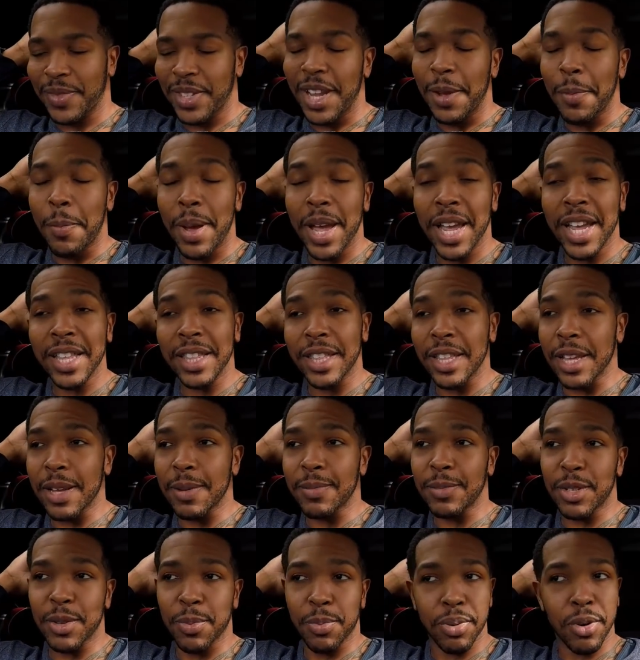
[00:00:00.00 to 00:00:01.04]
pay them
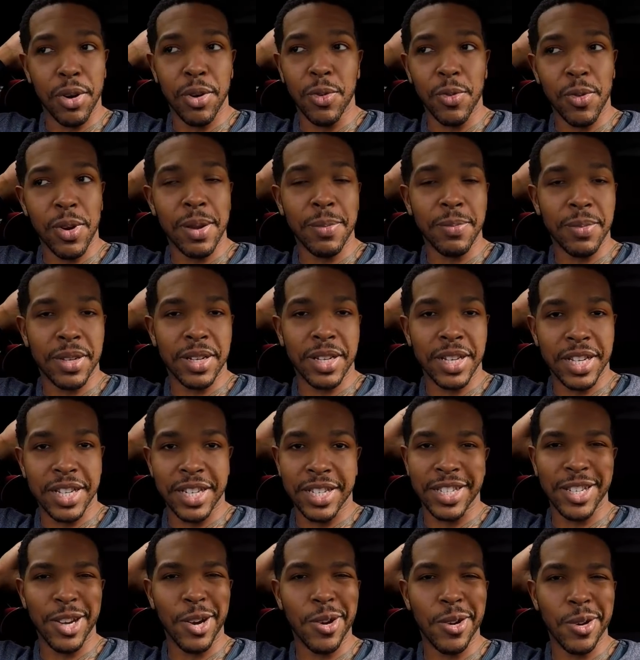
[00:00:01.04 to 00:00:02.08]
to program
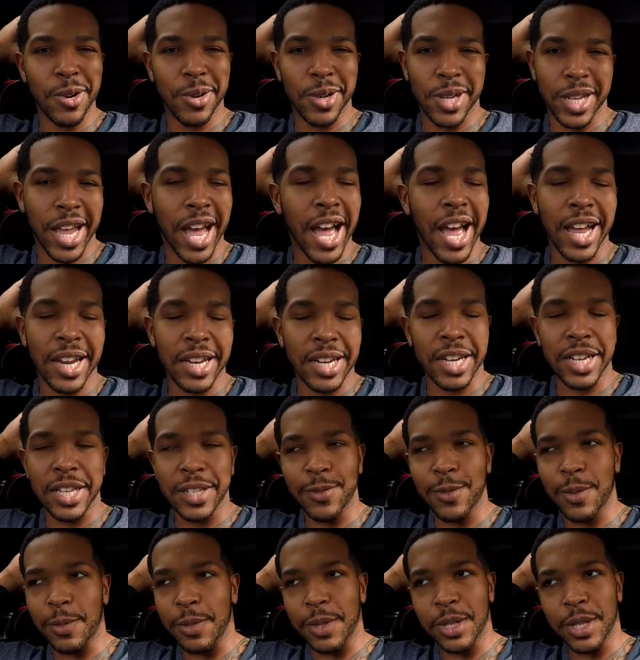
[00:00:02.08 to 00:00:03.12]
and turn on guidelines
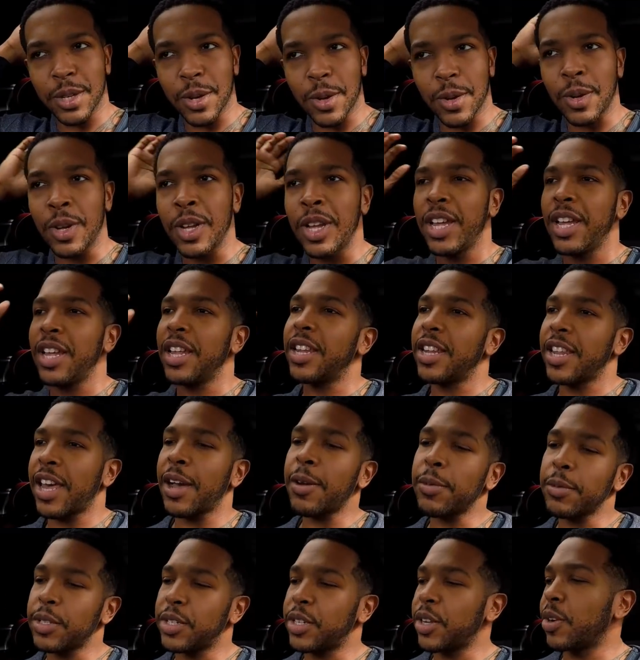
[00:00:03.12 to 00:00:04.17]
for me. So that
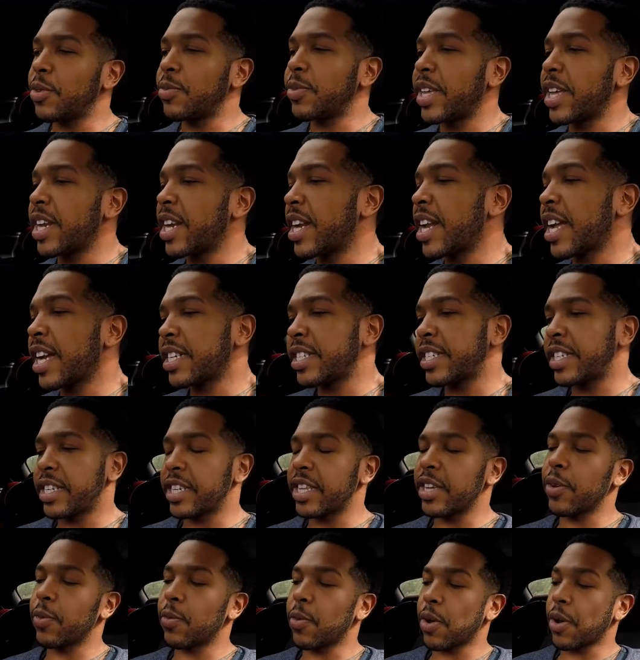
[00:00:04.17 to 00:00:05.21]
was dope that it actually
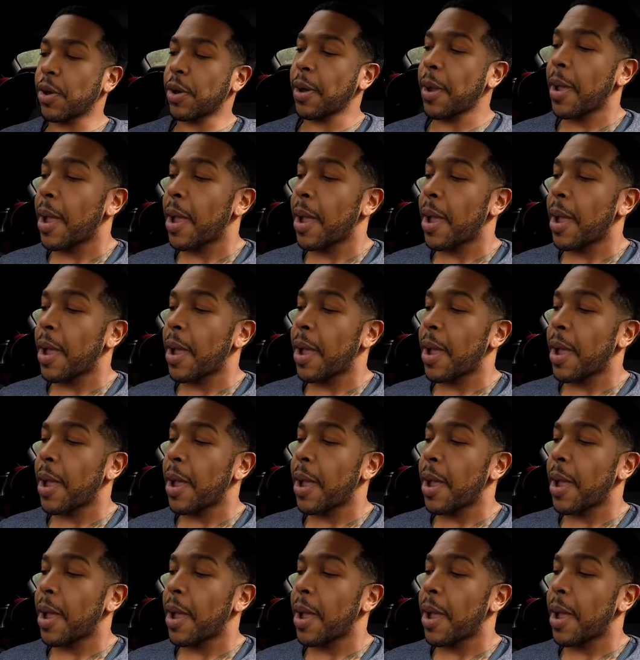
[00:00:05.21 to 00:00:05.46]
did work.